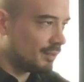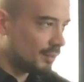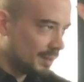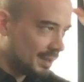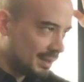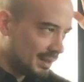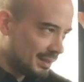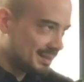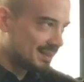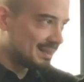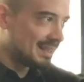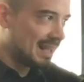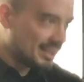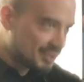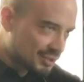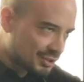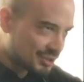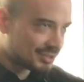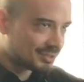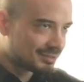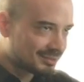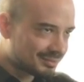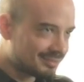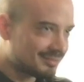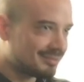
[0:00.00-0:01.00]

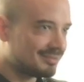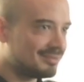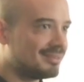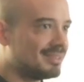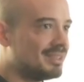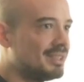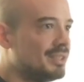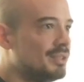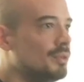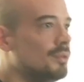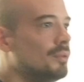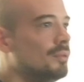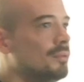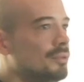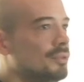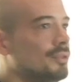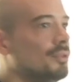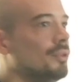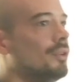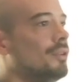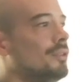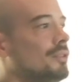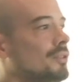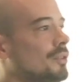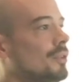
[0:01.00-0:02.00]
slash,
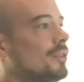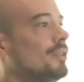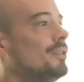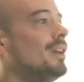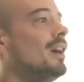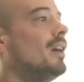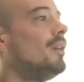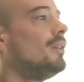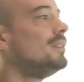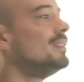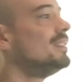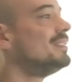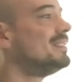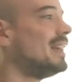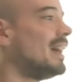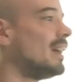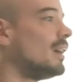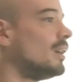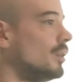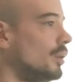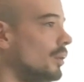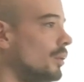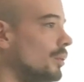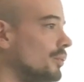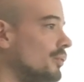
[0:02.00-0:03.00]
you're now in the tag
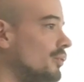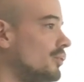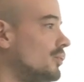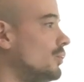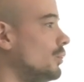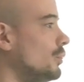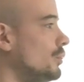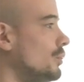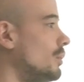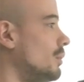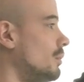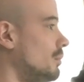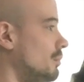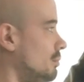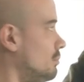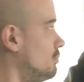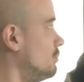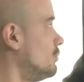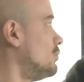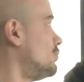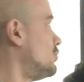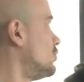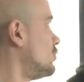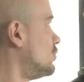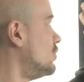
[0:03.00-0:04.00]
close, so you're
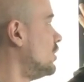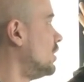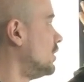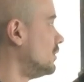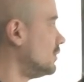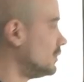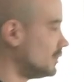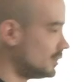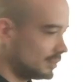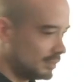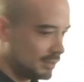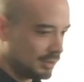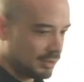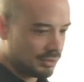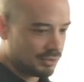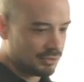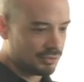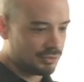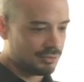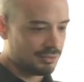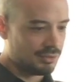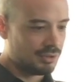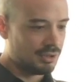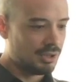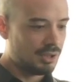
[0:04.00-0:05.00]
just done.
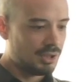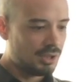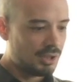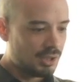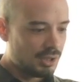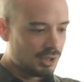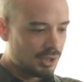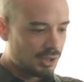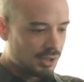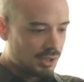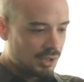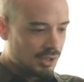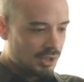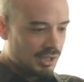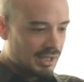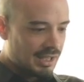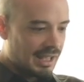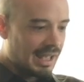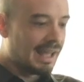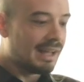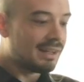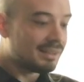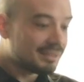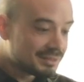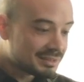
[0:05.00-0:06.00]

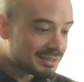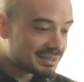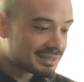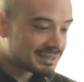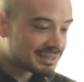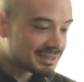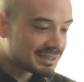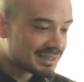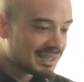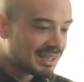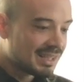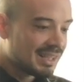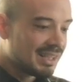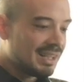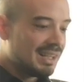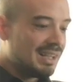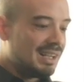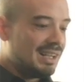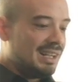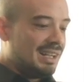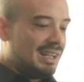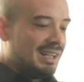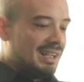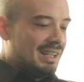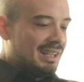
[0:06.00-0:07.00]
Else,
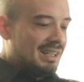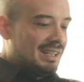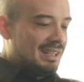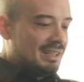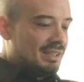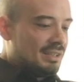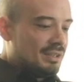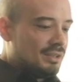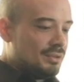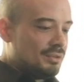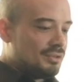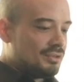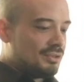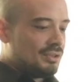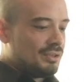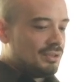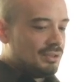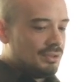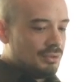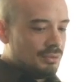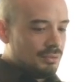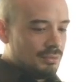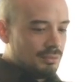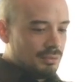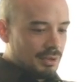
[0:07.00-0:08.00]

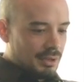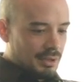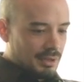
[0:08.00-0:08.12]
you